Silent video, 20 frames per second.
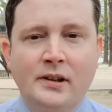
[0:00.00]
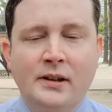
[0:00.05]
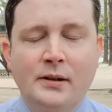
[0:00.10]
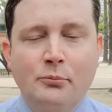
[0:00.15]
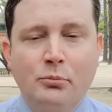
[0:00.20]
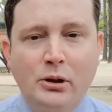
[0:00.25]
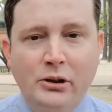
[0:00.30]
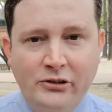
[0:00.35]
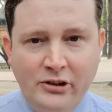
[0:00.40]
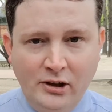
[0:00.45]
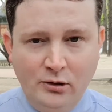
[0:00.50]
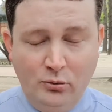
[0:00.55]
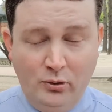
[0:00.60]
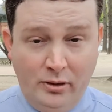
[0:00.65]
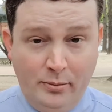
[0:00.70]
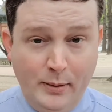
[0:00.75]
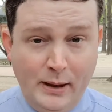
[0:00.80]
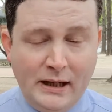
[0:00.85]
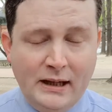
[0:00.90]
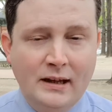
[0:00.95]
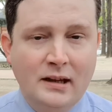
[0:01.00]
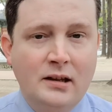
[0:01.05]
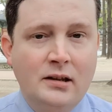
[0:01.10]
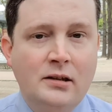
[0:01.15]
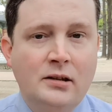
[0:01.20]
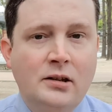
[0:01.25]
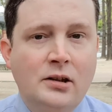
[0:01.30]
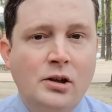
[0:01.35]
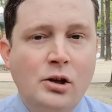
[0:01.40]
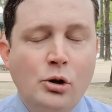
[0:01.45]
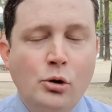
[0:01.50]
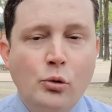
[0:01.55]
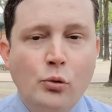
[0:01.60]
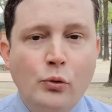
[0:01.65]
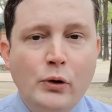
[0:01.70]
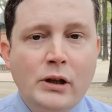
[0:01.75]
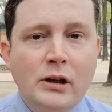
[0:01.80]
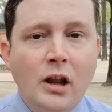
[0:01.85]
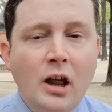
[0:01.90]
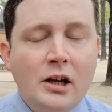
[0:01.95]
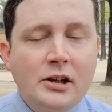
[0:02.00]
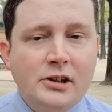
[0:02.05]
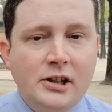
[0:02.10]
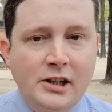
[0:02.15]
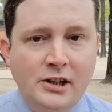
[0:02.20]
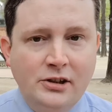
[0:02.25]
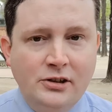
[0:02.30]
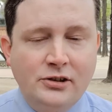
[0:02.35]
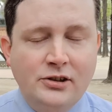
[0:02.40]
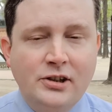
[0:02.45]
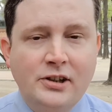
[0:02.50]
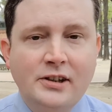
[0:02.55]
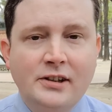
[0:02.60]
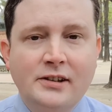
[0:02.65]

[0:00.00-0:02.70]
Please say it with me. Reluctant.